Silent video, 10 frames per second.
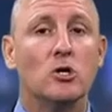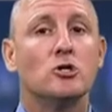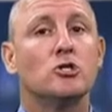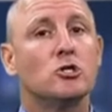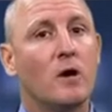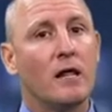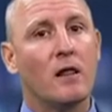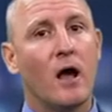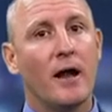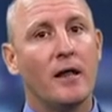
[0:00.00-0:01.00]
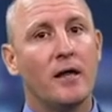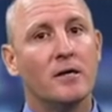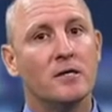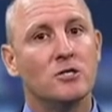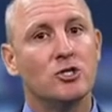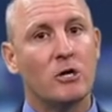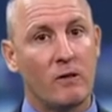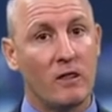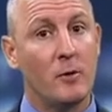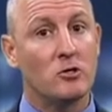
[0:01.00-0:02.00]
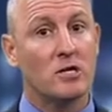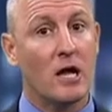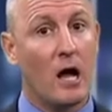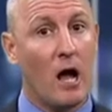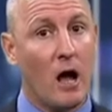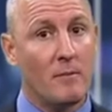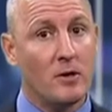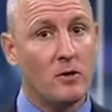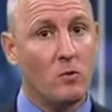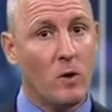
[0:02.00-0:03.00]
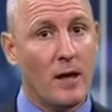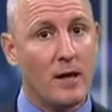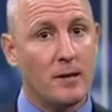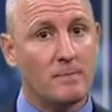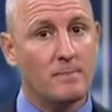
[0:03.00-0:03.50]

Straight line is generally the most common way,